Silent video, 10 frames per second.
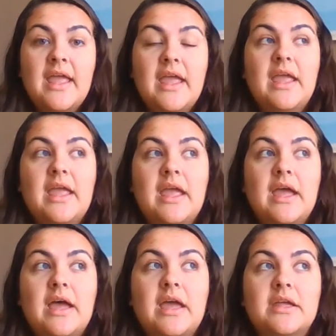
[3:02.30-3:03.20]

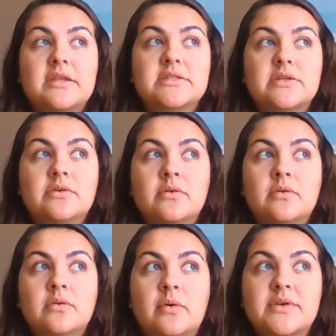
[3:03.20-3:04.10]
and
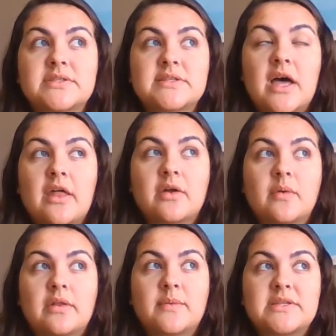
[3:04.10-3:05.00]
what was the other one
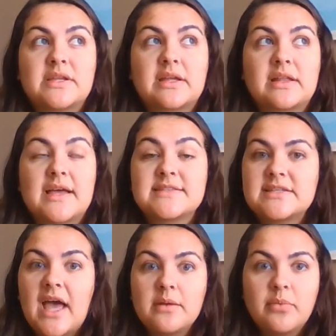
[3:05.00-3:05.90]
that we did in class? A
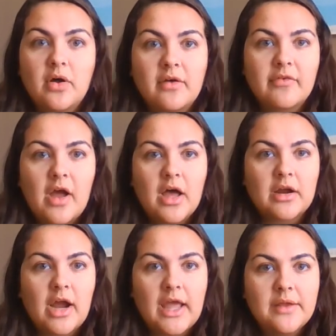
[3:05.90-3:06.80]
tadpole, a frog,
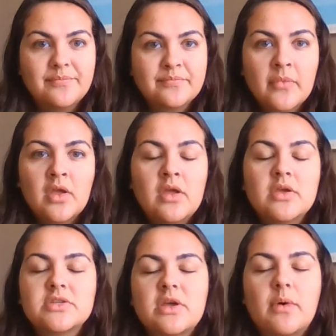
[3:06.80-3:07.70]
right?
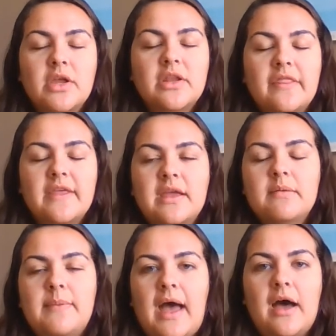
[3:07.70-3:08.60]
So I want you to think
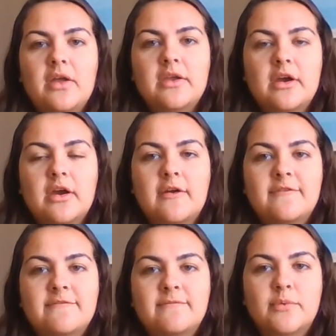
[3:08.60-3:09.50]
about
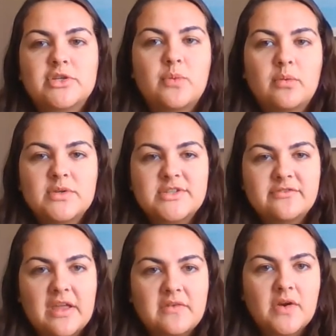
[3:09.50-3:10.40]
which one was your
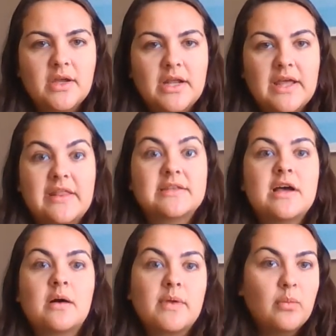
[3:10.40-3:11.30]
favorite and then
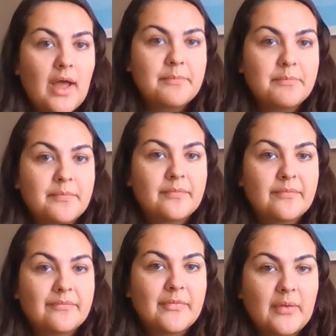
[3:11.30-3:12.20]
tell me why,
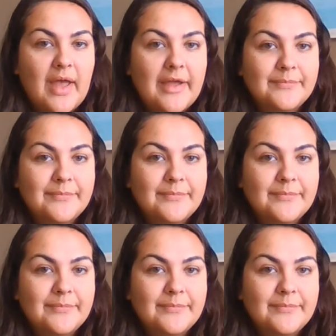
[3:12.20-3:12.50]
okay?